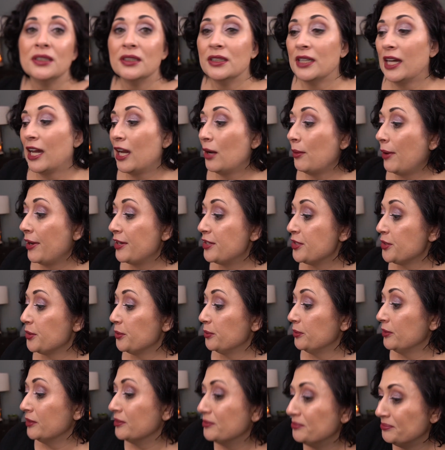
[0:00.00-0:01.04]
how I do.
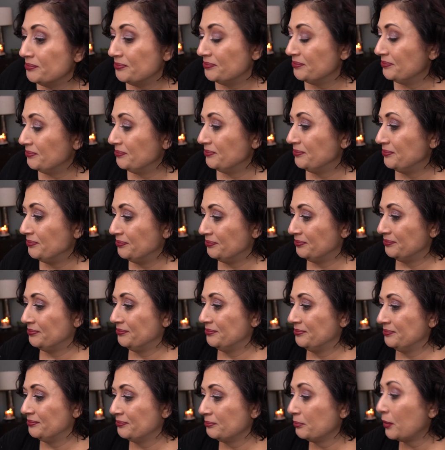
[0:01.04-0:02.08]

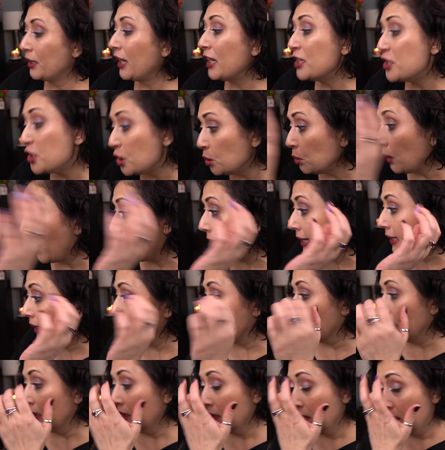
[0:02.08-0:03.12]
But I do like
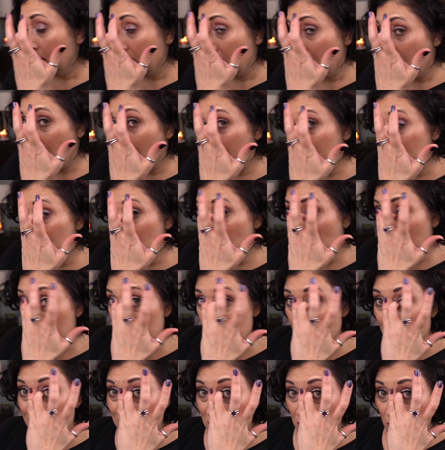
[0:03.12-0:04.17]
it. I just want it
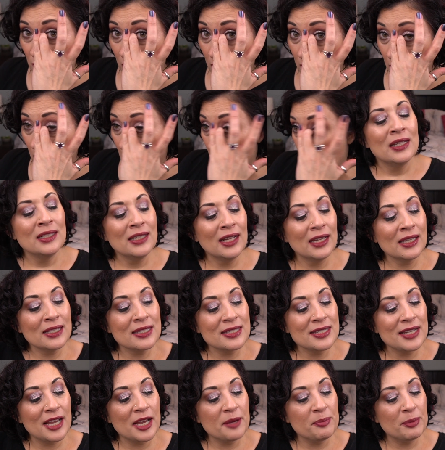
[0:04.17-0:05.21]
to be stronger.
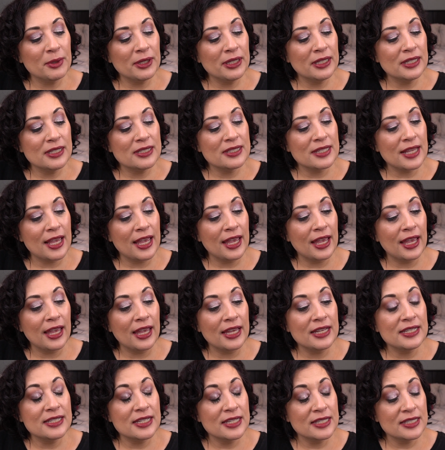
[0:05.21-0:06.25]
Next up is
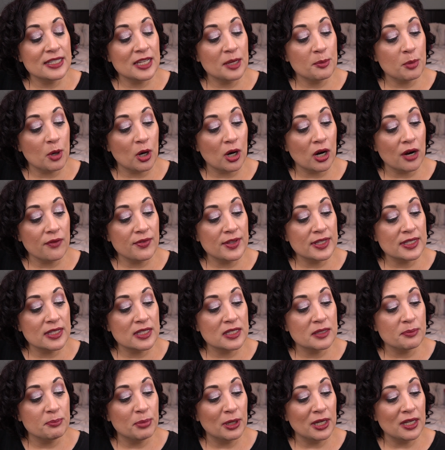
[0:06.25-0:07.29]
a Disney bar. This
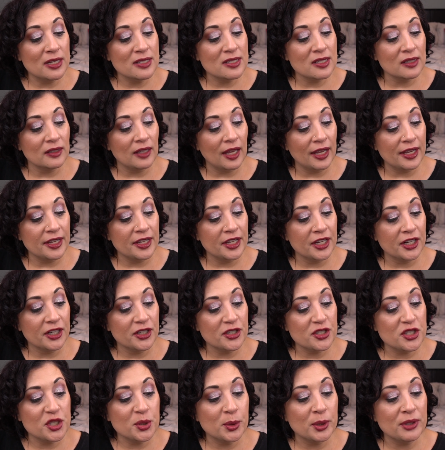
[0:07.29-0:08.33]
is Buzz
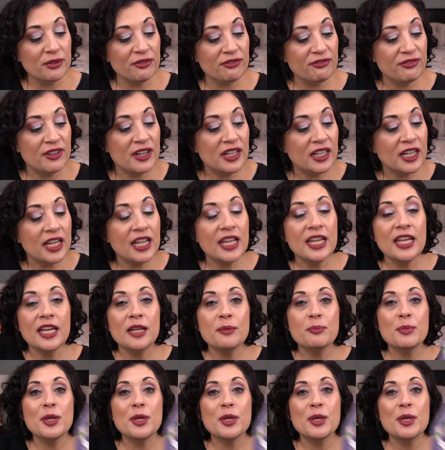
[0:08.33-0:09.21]
Lightyear to Infinity and